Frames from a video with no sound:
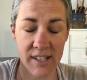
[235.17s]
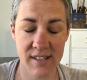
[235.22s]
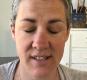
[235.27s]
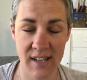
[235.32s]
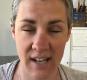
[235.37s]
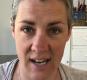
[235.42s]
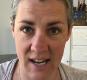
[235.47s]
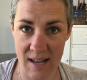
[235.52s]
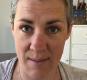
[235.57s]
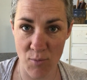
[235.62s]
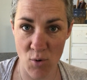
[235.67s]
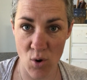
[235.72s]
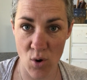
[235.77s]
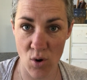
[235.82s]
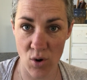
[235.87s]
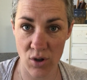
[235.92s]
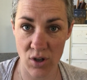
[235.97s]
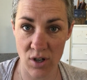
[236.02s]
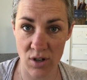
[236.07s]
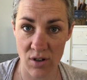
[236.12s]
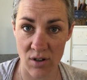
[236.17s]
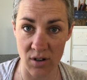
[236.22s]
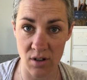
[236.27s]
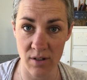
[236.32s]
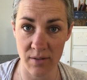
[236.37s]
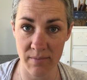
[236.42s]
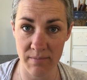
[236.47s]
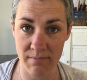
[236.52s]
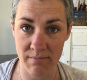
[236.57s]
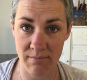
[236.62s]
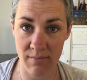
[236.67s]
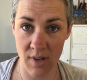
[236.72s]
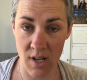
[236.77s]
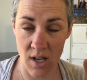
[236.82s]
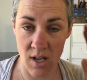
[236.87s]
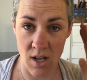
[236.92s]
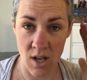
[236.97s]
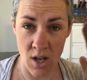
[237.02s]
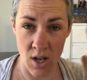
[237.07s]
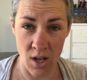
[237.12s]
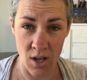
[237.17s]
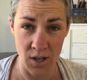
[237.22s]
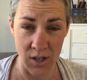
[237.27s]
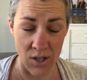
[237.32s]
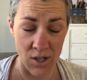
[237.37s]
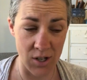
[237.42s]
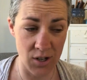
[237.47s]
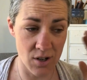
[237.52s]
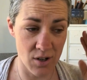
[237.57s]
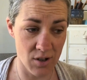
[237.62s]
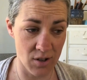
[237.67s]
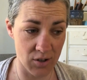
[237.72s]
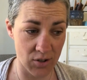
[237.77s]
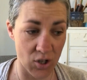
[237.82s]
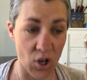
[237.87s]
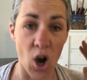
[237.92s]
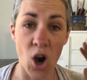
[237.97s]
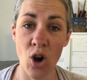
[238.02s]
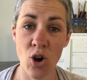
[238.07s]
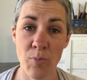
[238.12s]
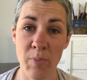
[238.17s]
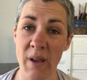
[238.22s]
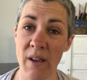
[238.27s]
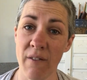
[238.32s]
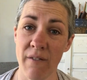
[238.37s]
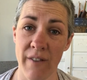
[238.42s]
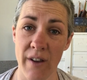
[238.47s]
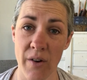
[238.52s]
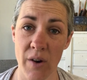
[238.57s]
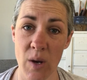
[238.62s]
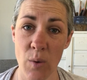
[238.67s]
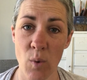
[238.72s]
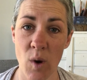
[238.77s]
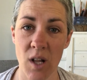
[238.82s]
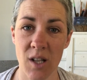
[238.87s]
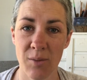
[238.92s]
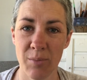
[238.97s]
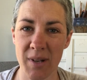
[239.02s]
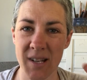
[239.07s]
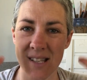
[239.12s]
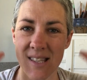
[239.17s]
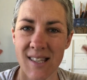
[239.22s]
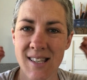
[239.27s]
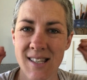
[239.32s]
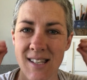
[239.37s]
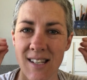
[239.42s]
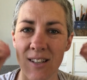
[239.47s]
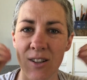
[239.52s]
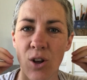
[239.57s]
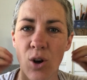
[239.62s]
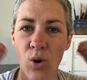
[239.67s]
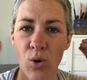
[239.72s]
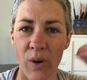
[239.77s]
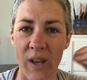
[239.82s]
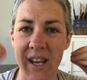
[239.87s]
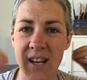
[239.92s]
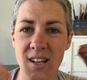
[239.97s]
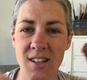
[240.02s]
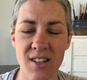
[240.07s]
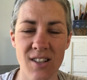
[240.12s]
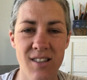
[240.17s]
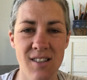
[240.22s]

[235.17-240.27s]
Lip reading: listening anymore. You're not coping very well, but it's still all in, and